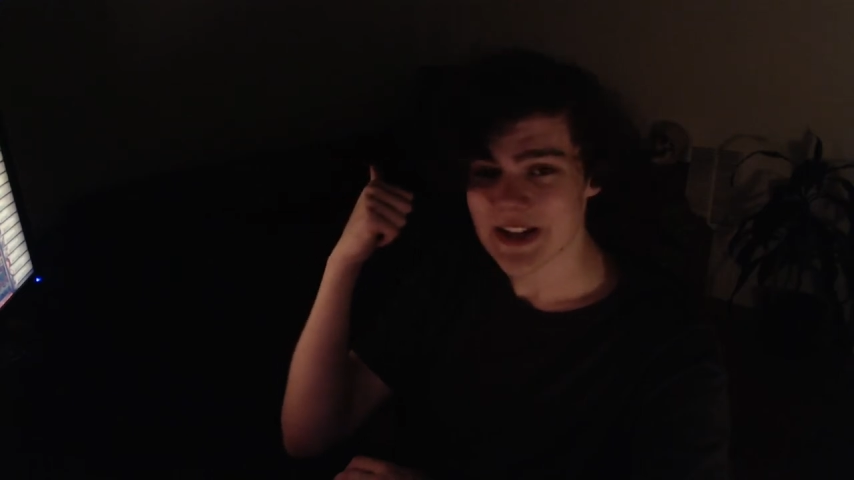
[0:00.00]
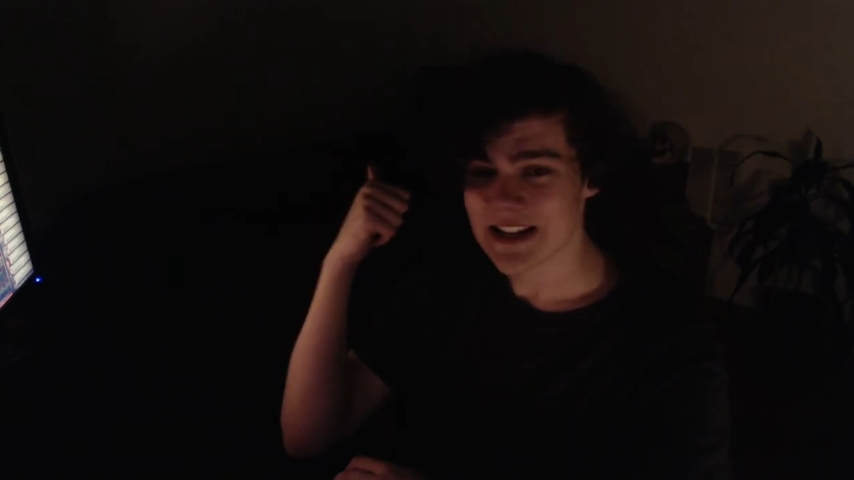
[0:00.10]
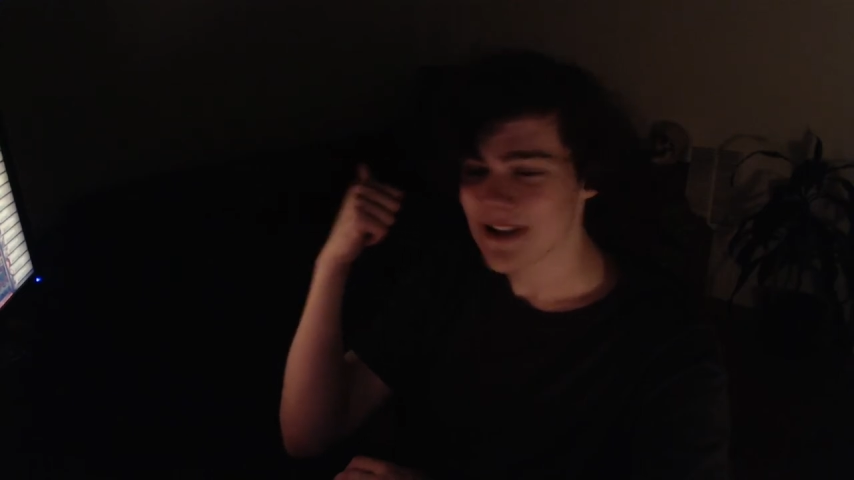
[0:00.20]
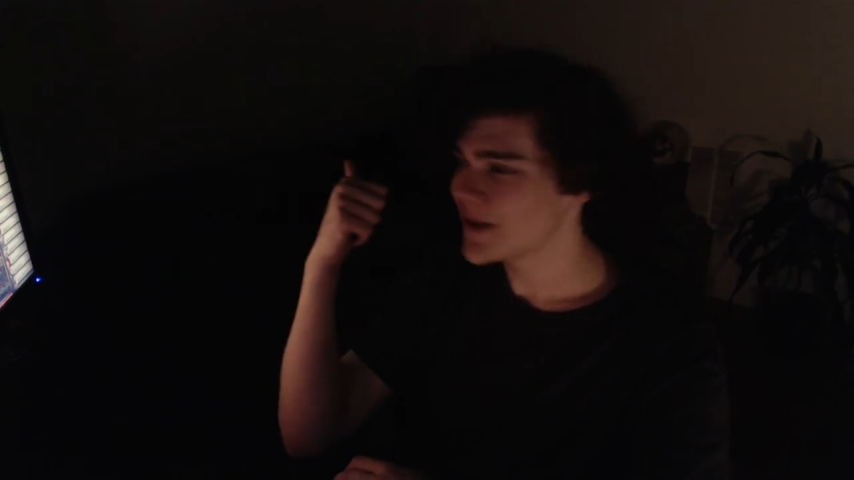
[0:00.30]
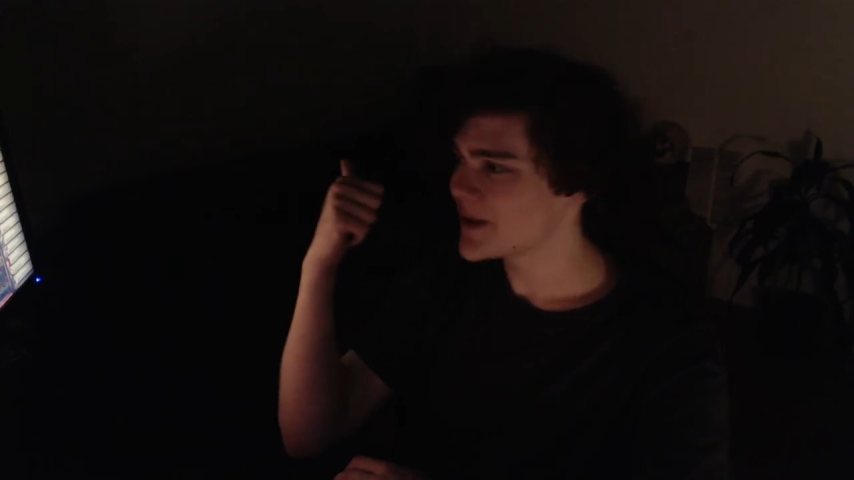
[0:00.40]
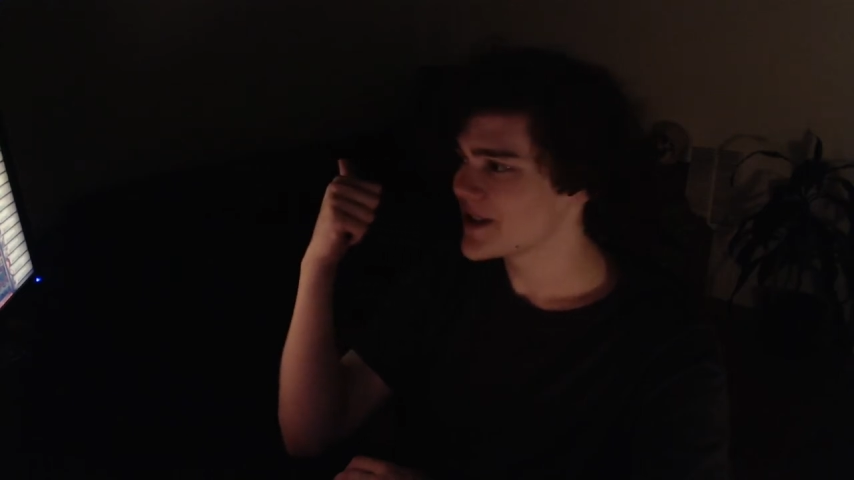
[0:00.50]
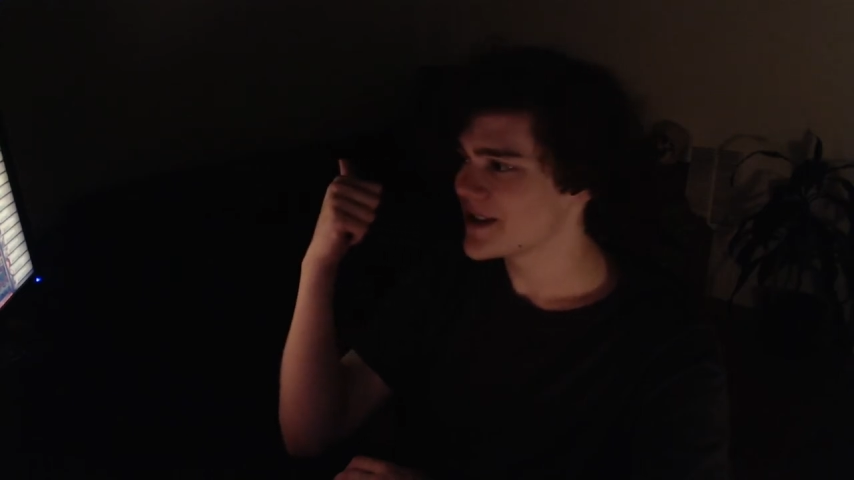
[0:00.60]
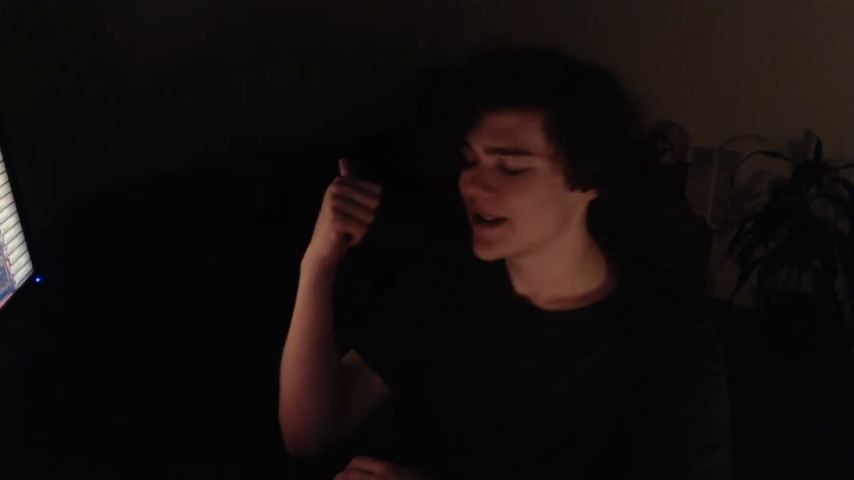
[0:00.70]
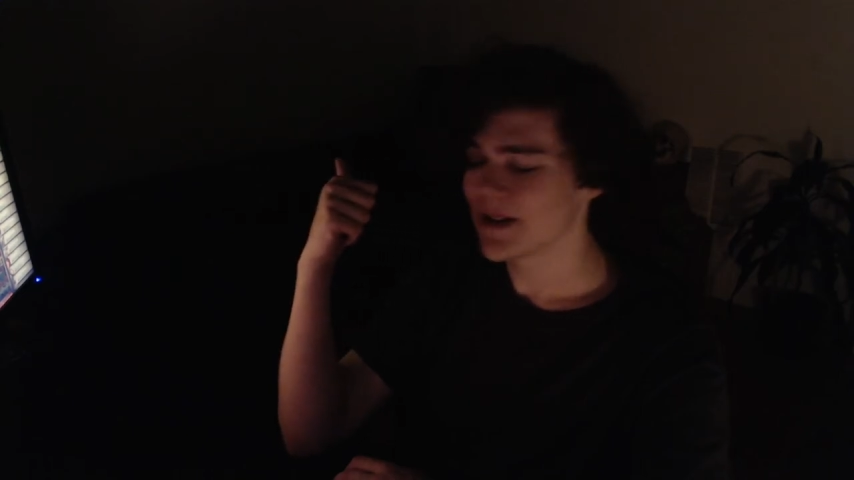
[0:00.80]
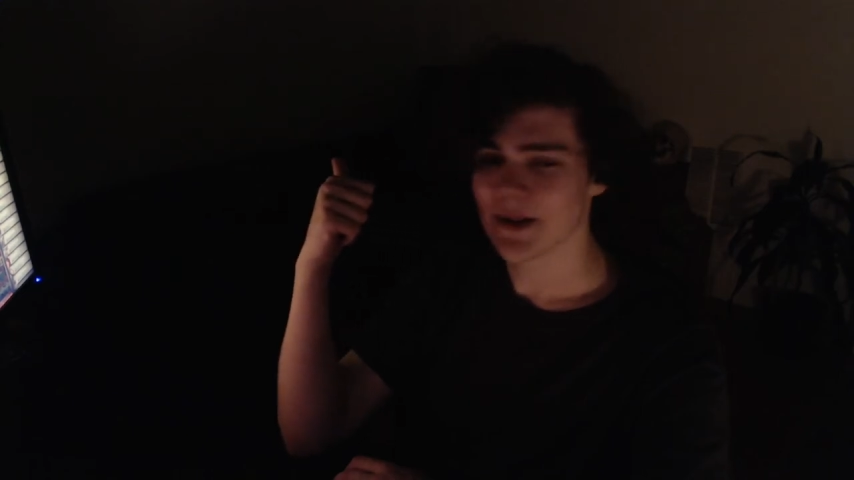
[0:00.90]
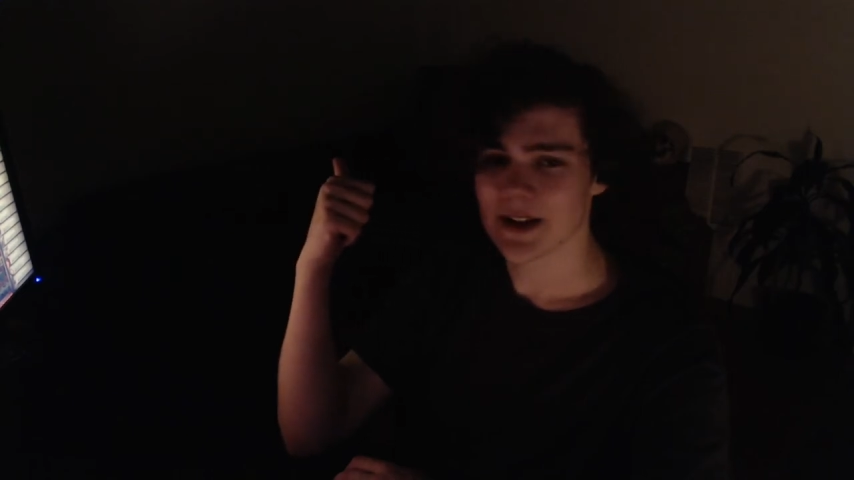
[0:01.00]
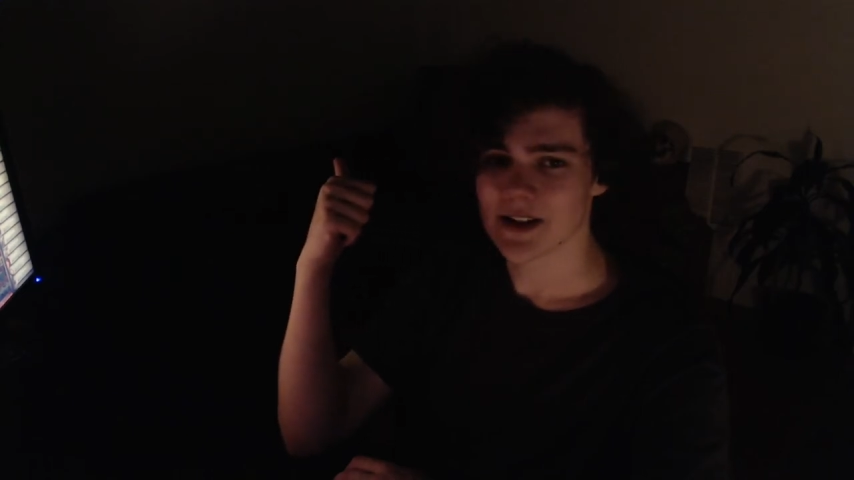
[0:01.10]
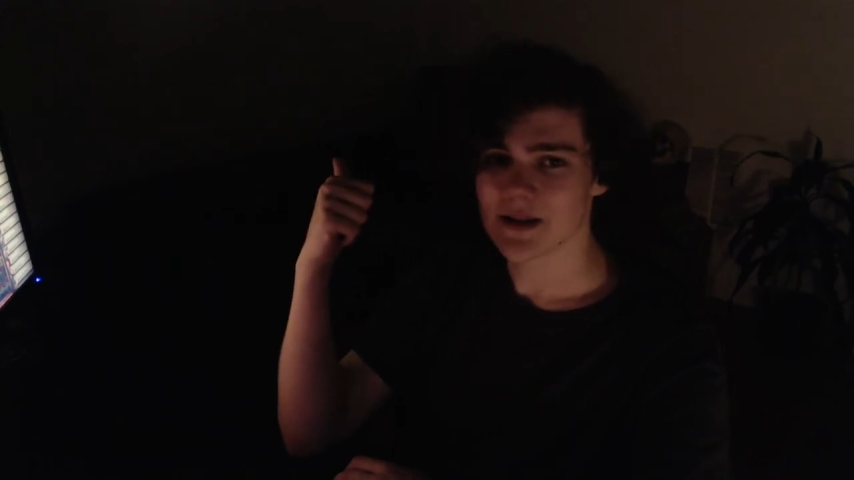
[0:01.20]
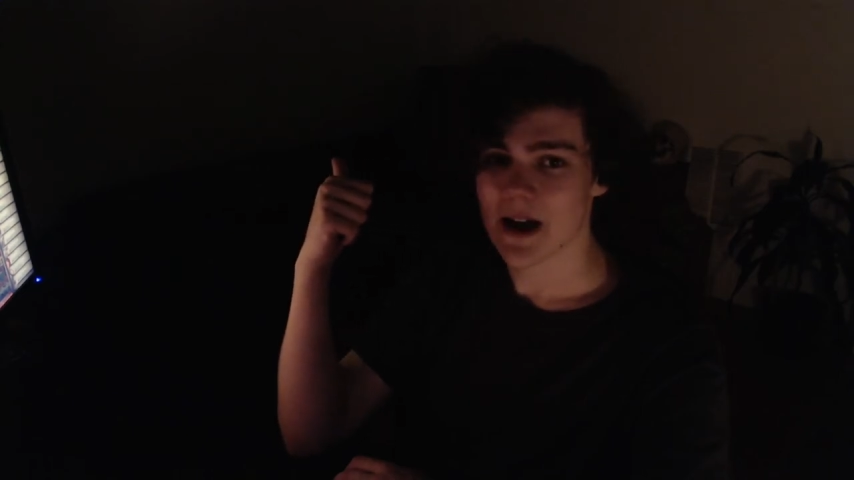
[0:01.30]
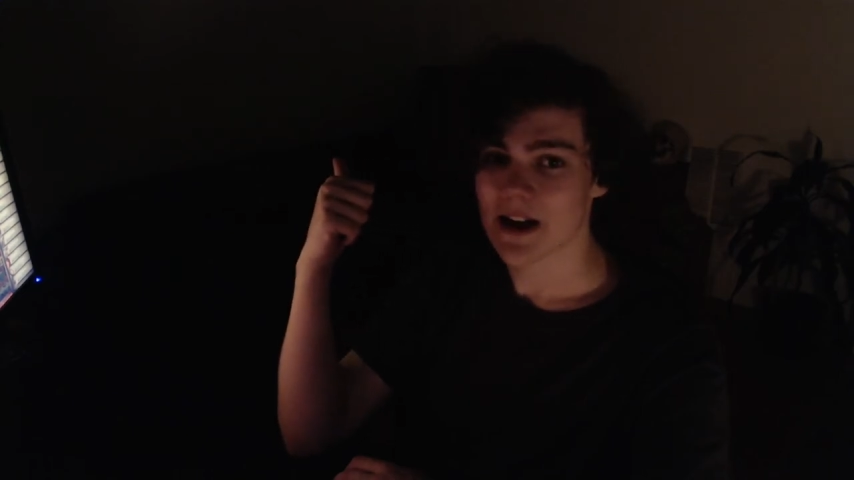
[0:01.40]
identical to the serial killer
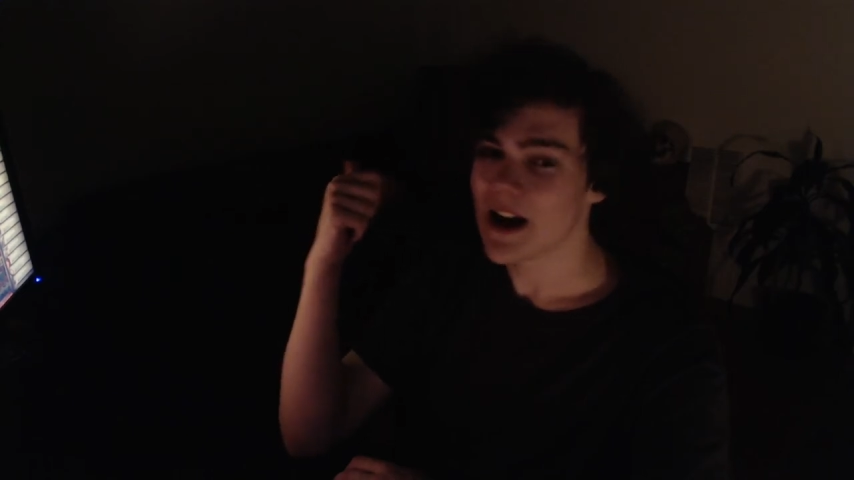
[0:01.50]
spider,